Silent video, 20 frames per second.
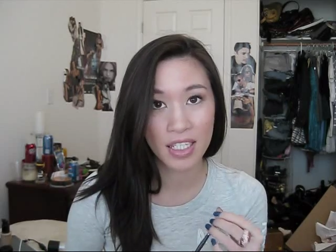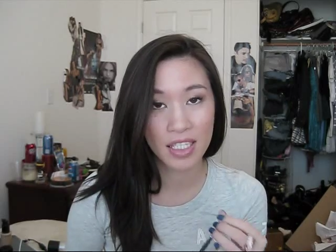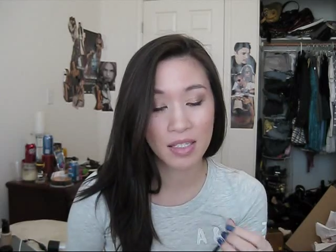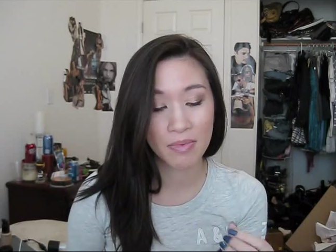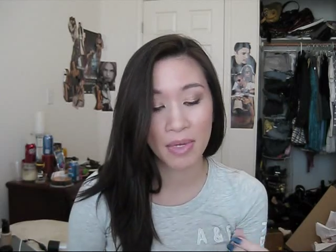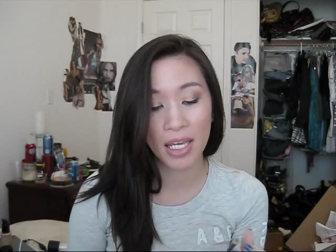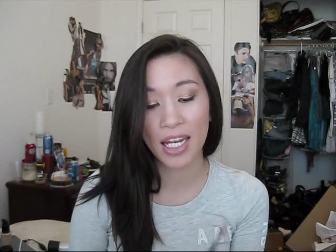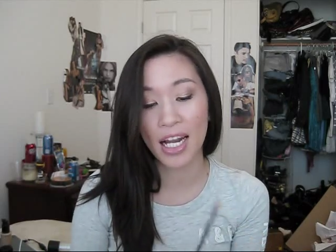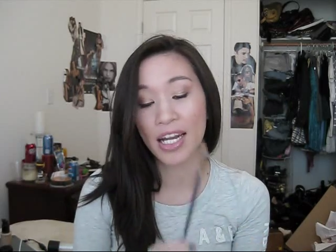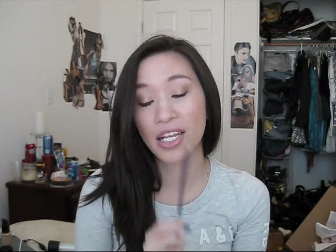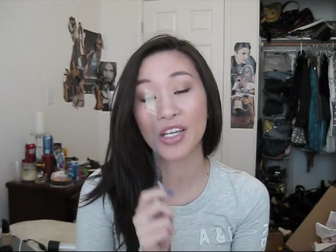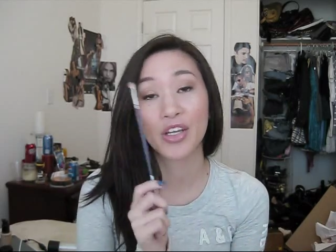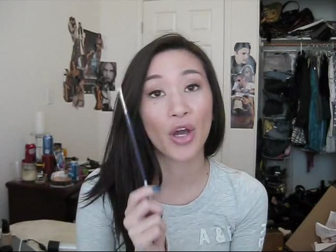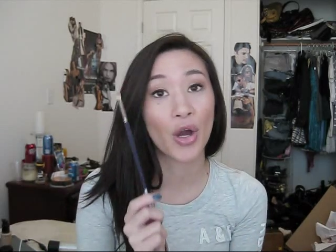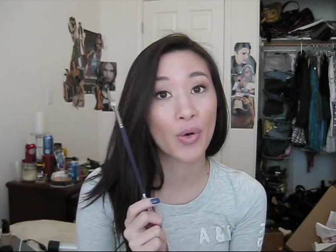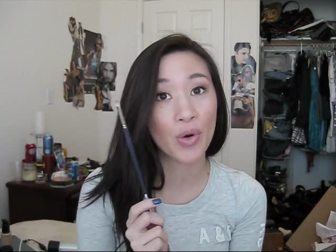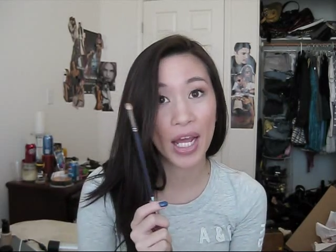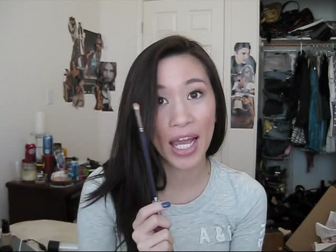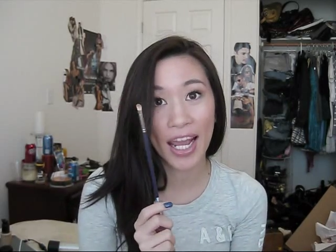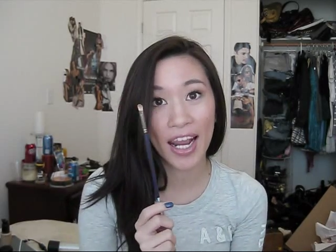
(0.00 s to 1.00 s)
It's made out of
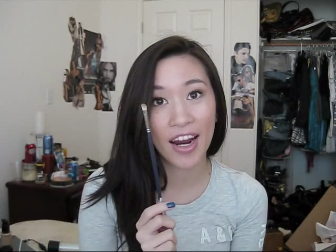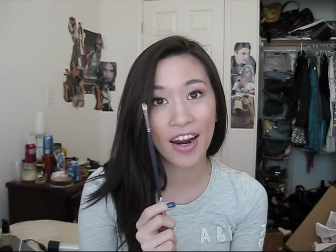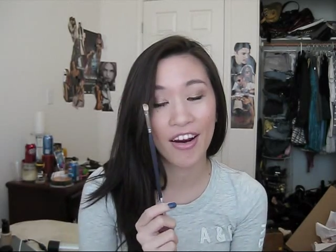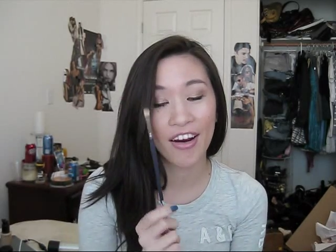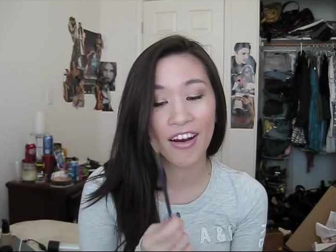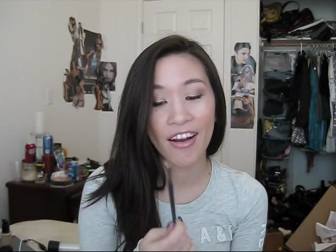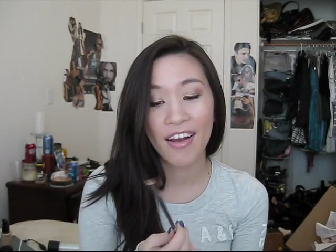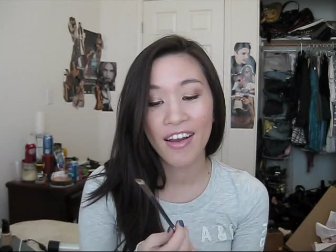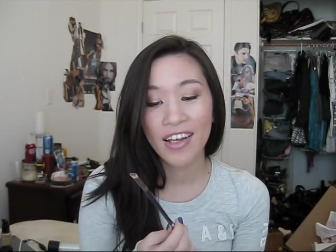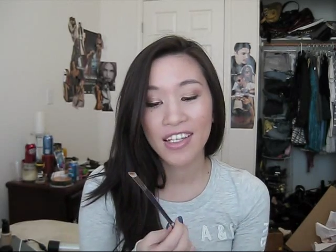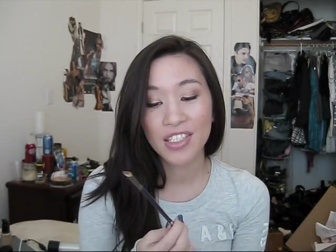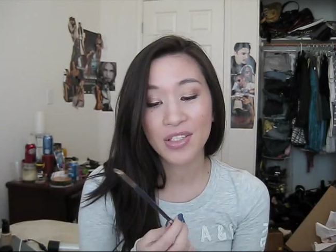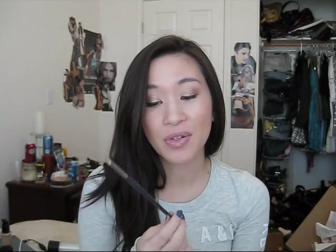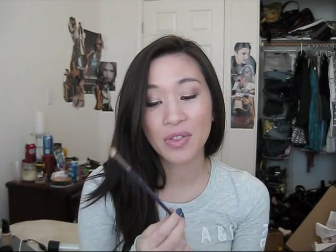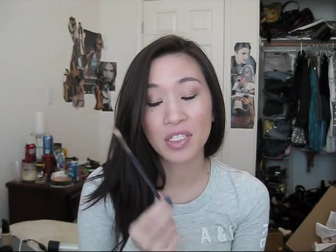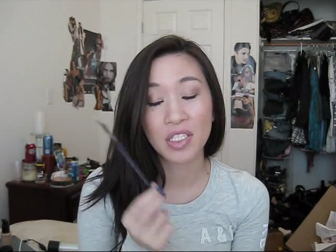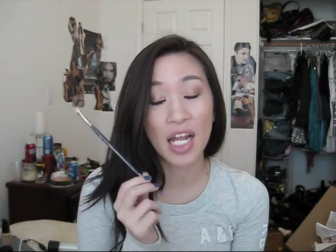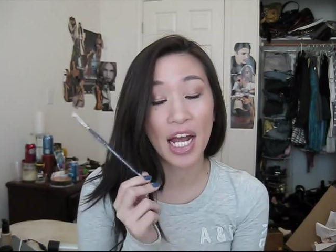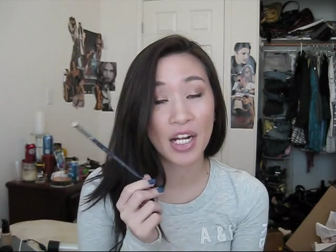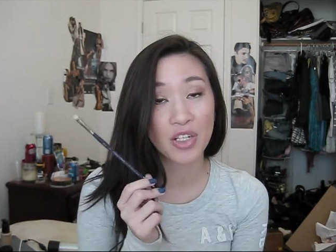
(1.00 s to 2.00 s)
goat hair, so
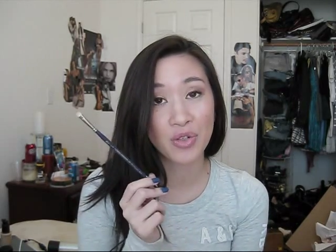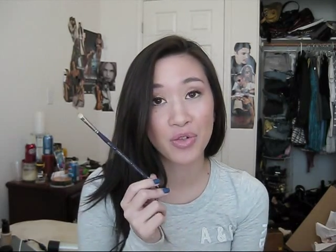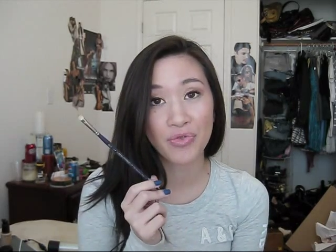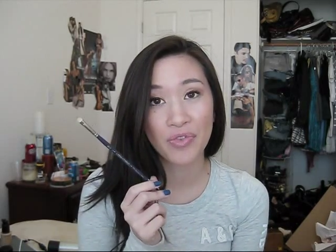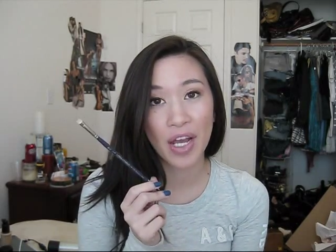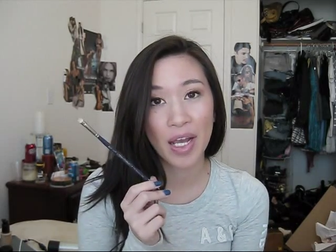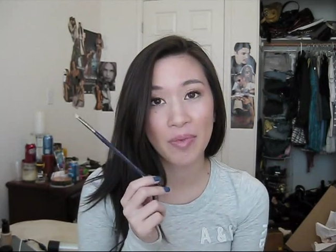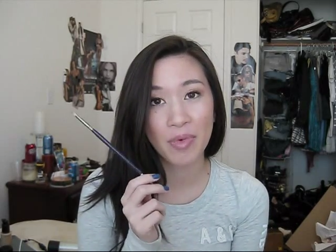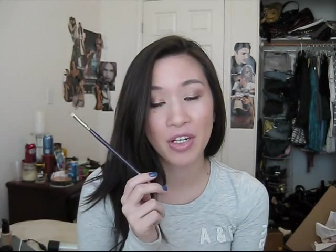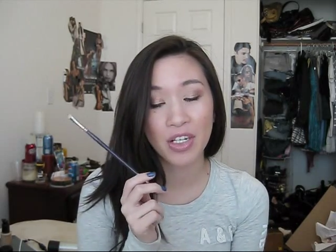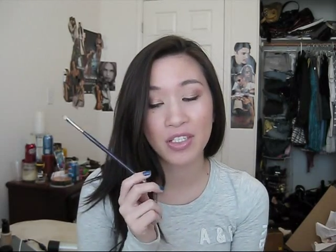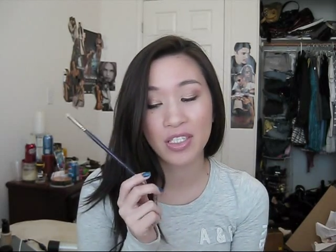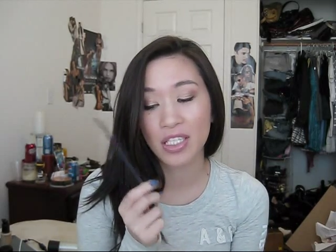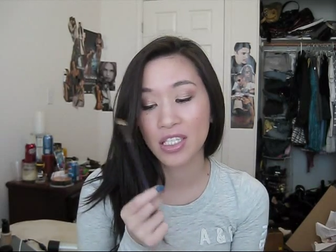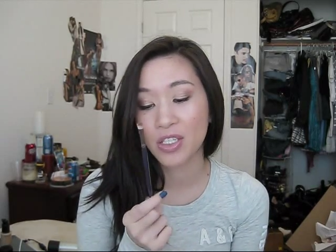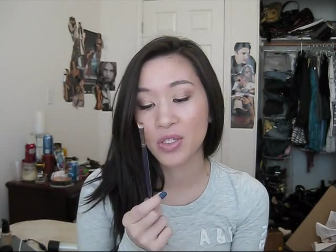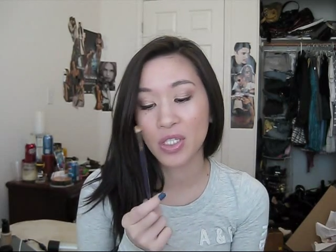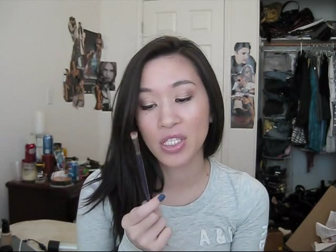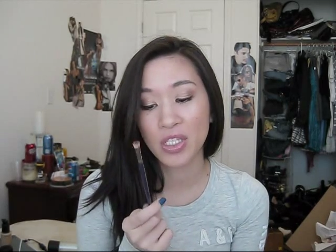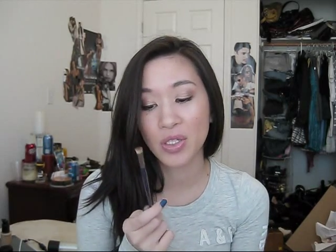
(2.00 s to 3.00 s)
it's natural fibers,
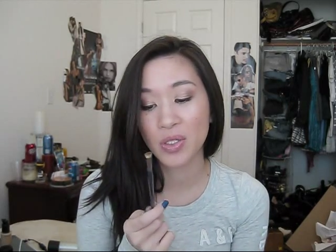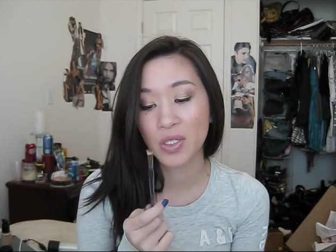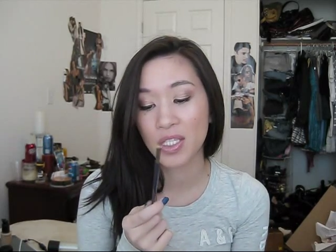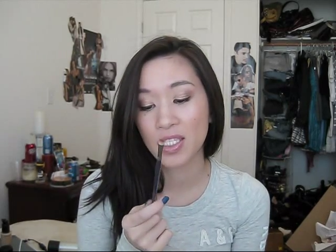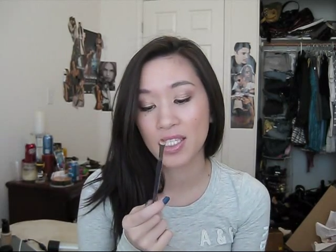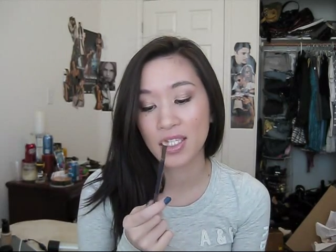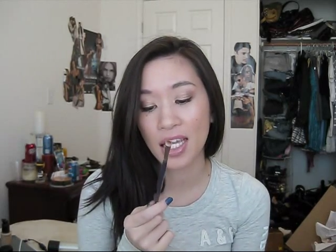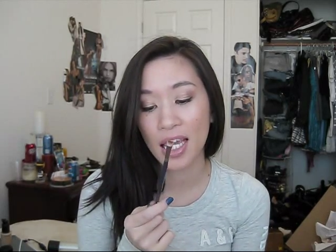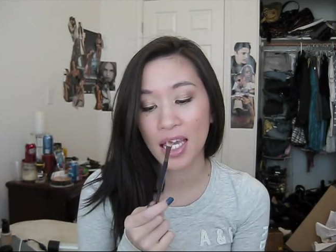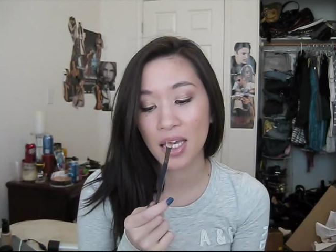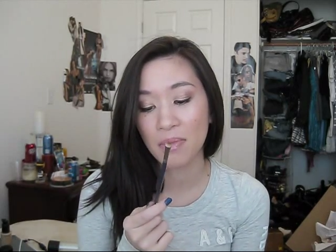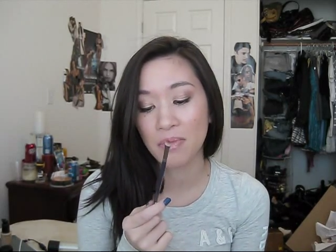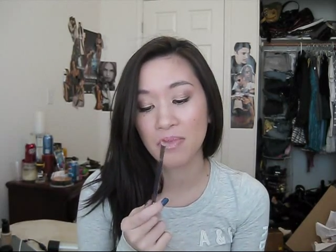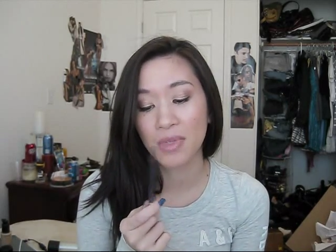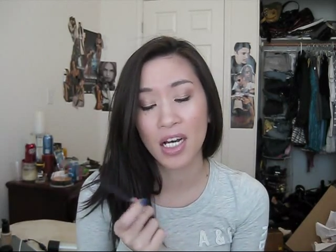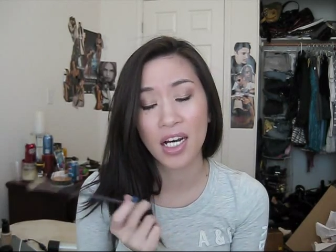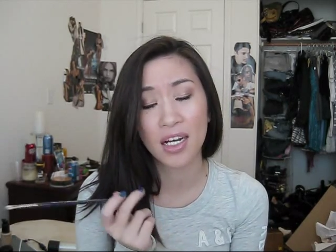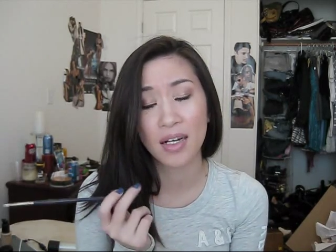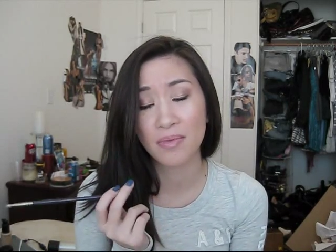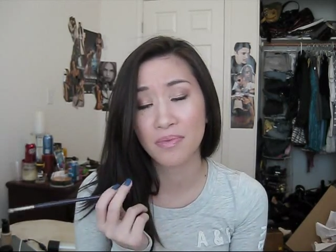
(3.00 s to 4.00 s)
and you can use the same